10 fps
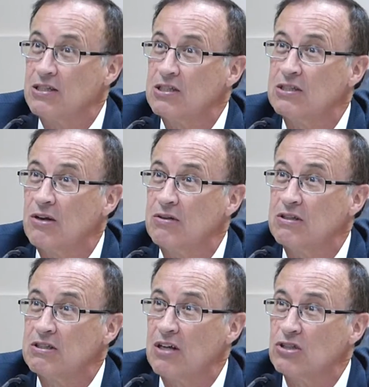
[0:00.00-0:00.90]
So the
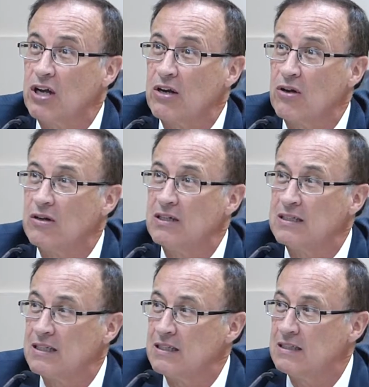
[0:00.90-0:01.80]
Sunshine Law is
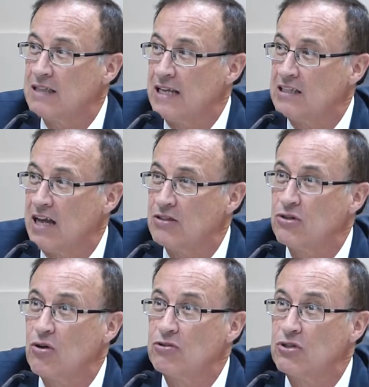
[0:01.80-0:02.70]
in a state statute
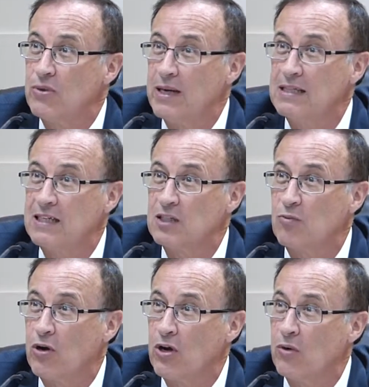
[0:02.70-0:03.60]
called
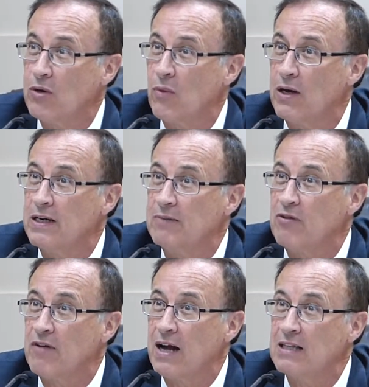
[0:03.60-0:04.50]
286.011, and it
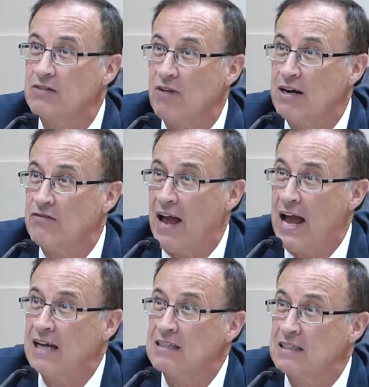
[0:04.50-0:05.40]
provides the right of
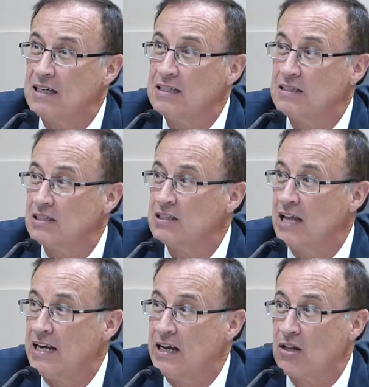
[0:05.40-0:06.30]
access to
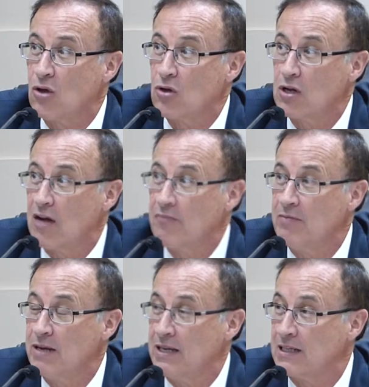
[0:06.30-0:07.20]
state and local government
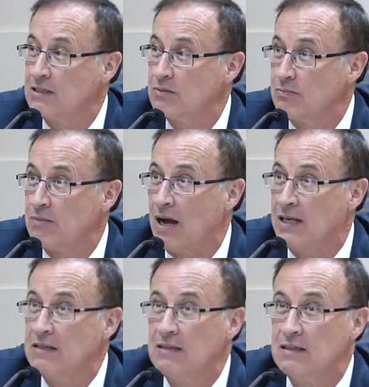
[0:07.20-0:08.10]
meetings by
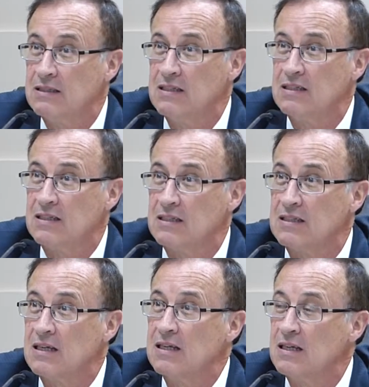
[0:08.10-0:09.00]
citizens.
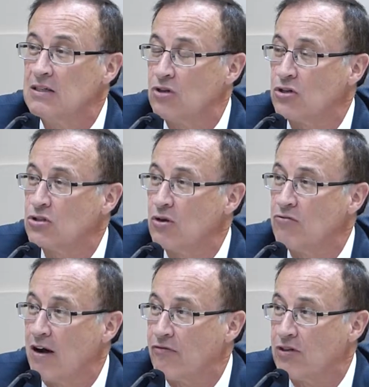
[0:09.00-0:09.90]
There's also a
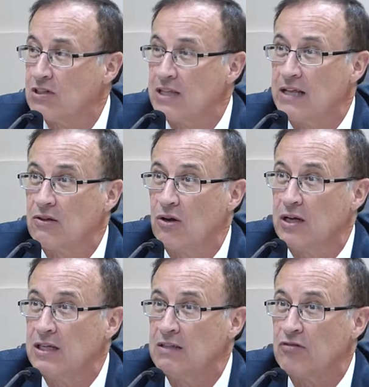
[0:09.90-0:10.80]
reference to that law
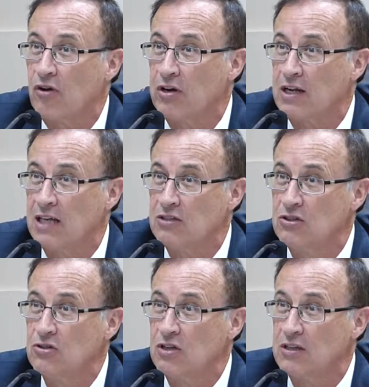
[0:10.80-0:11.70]
in the Florida
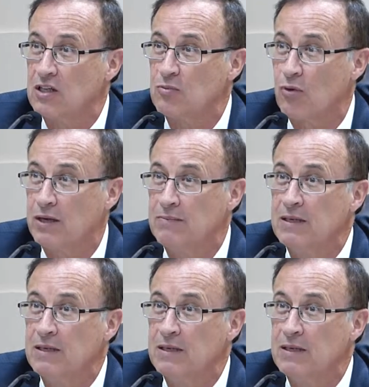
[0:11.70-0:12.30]
Constitution at this point.